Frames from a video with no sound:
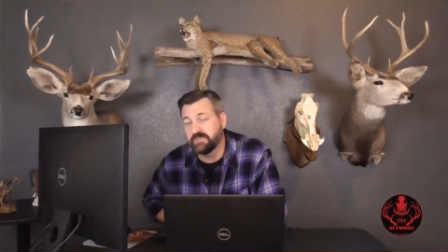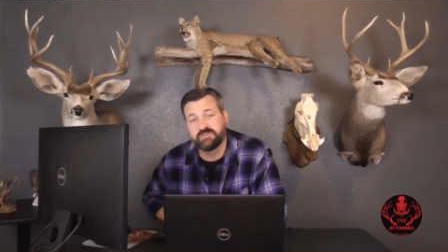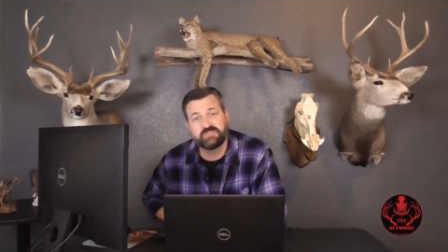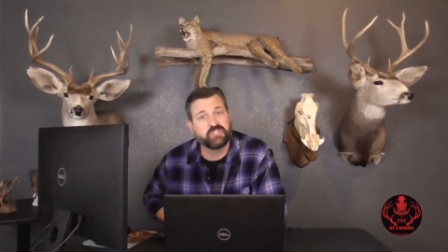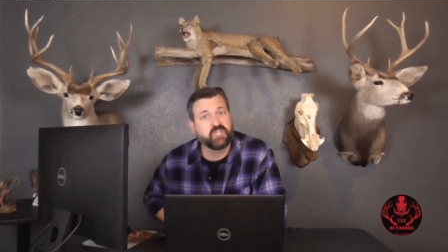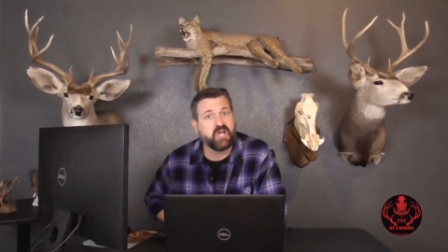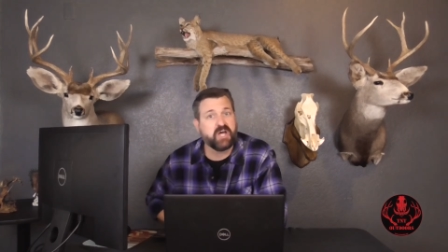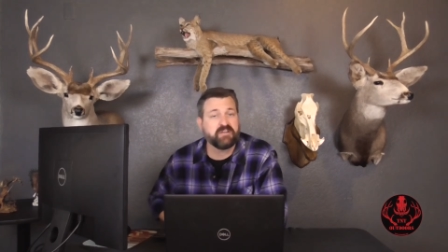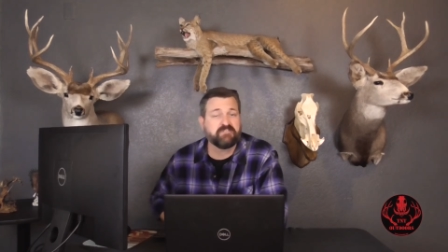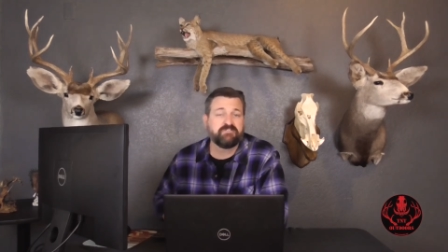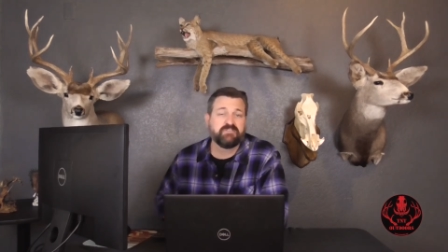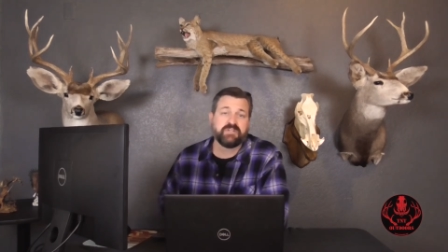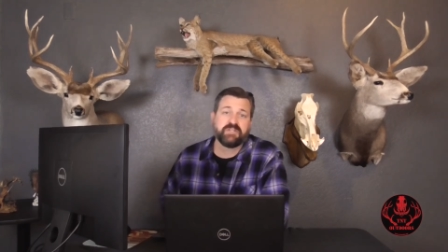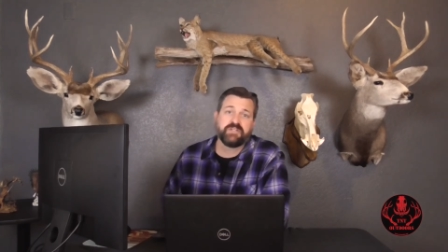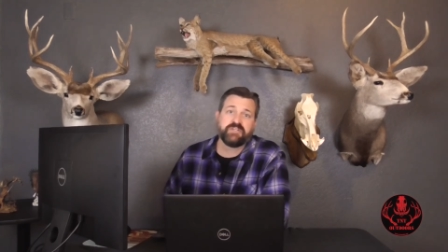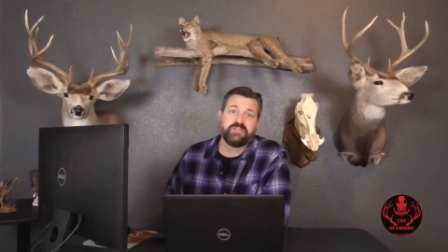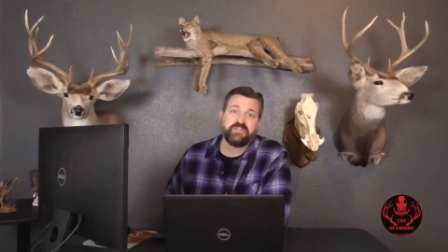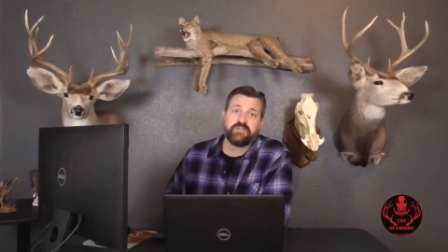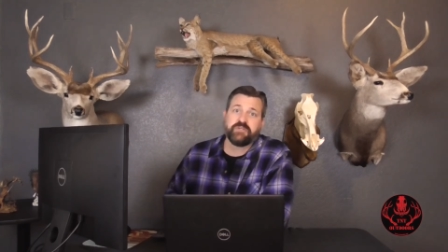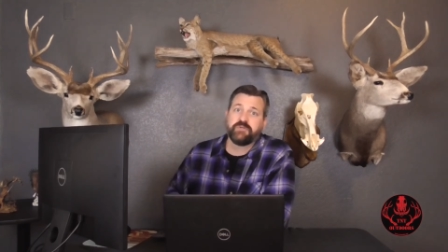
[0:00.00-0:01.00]
was a lot of fun
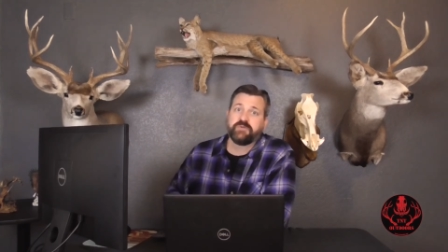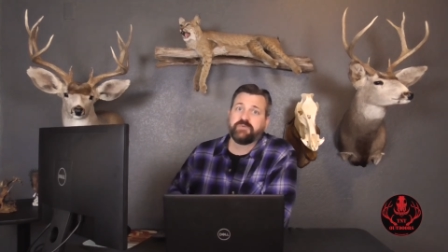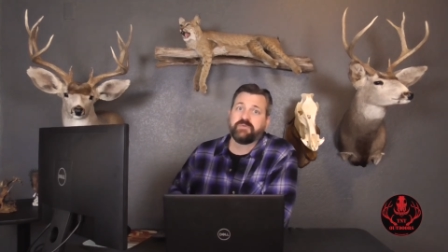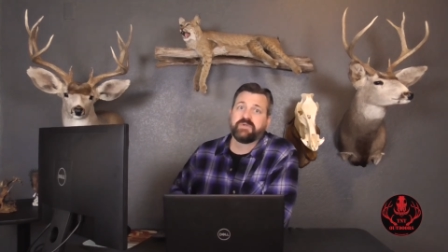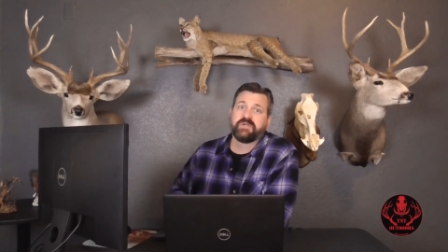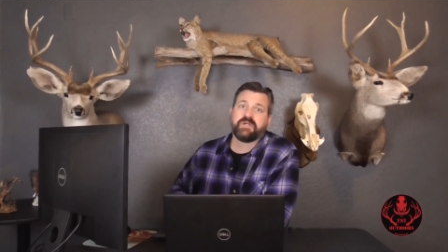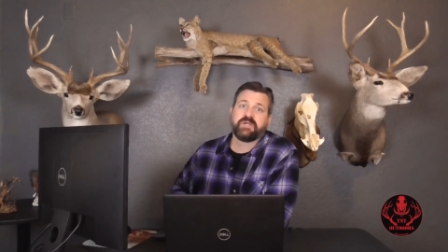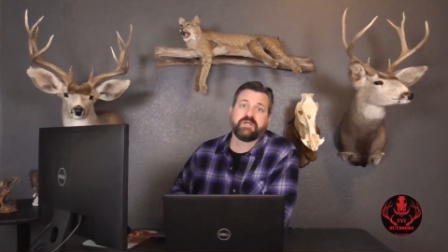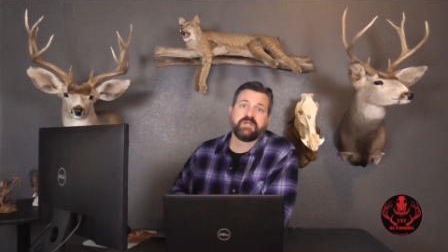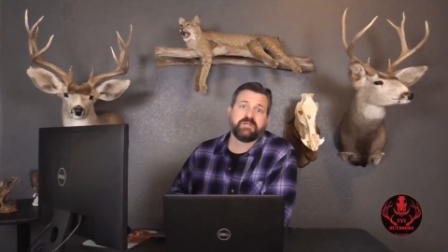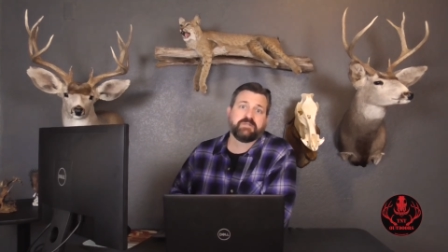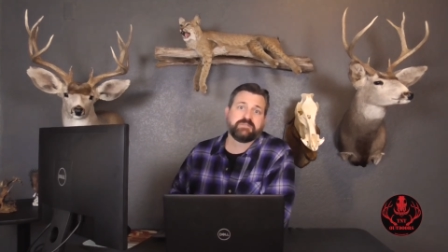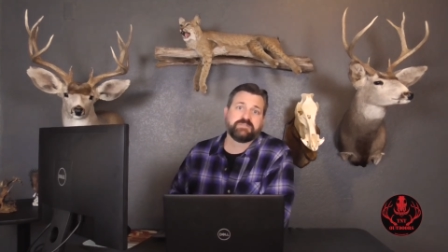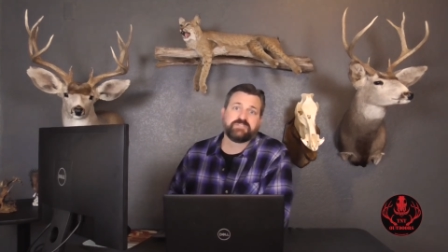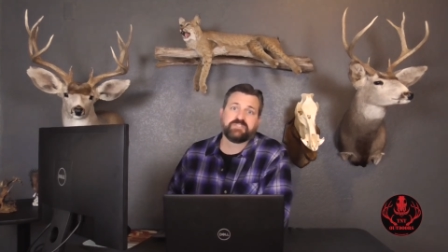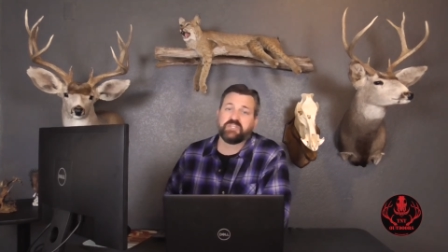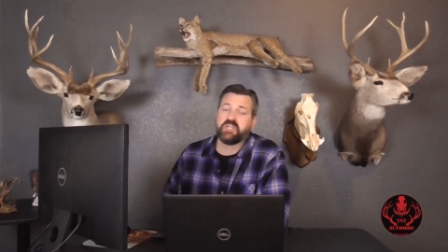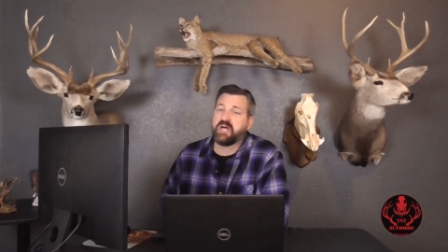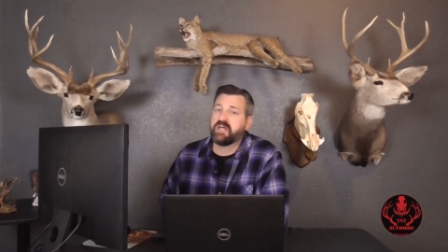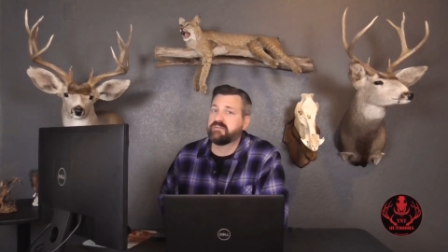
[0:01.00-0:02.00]
to do. It
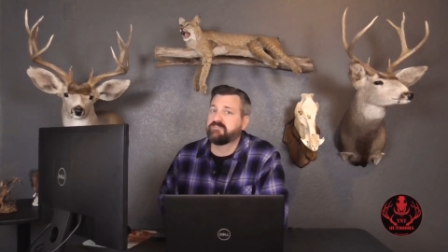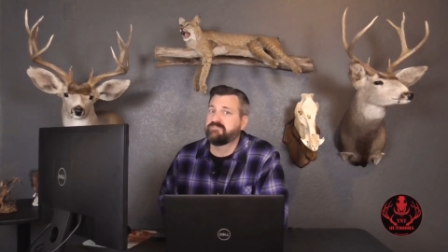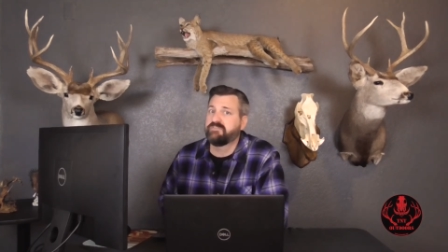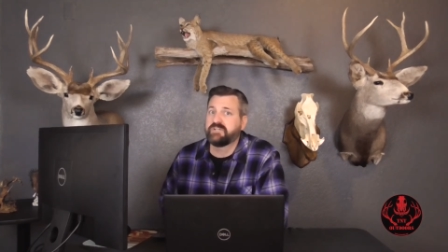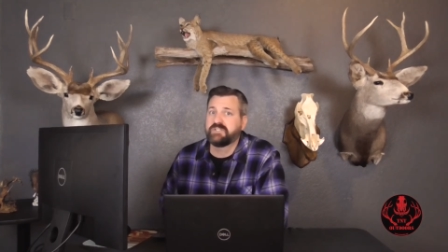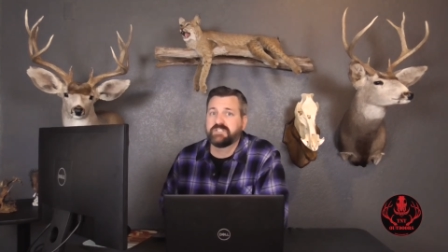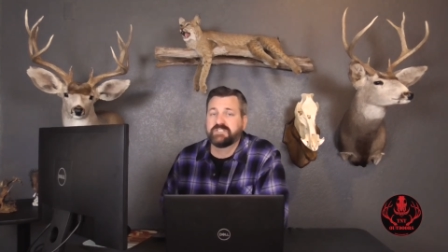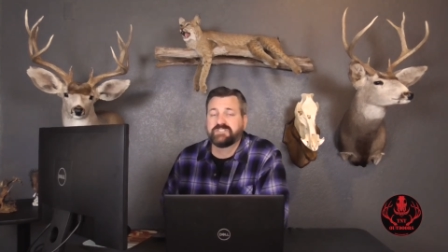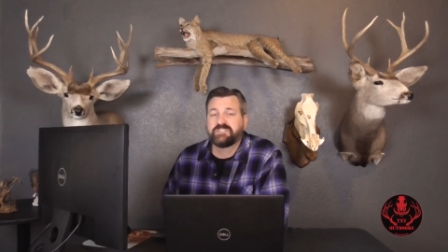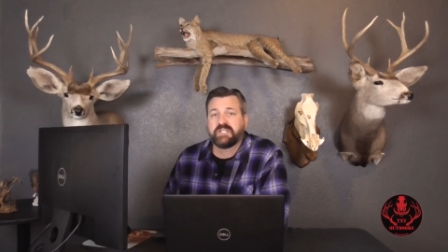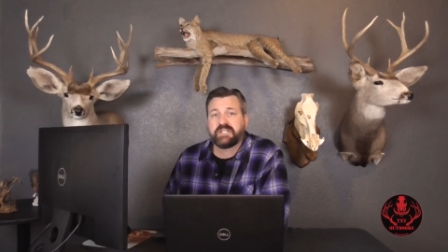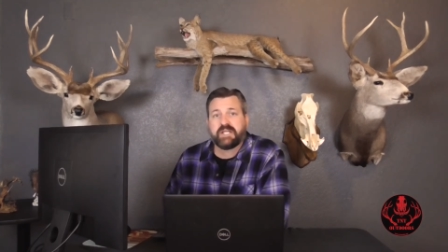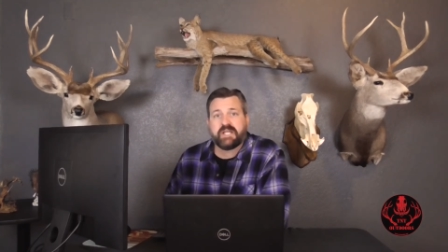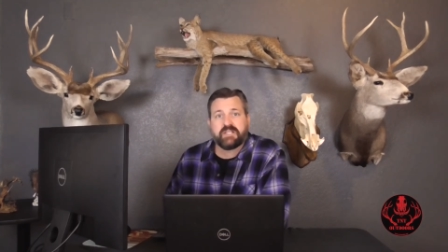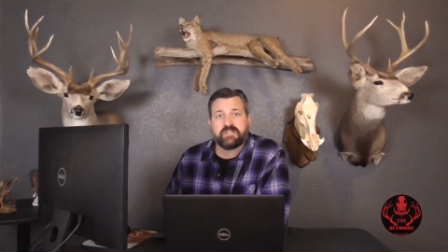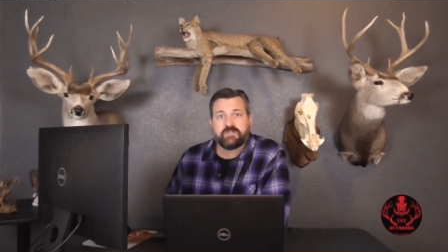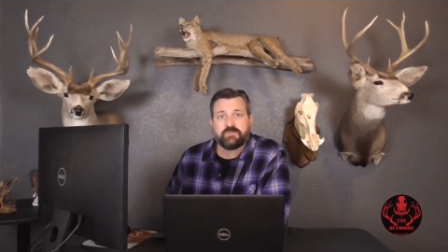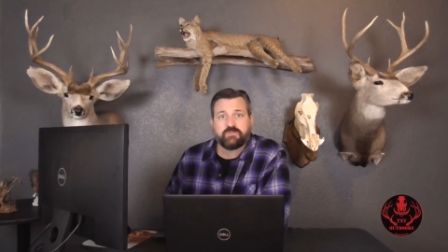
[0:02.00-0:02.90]
was a lot of fun to check out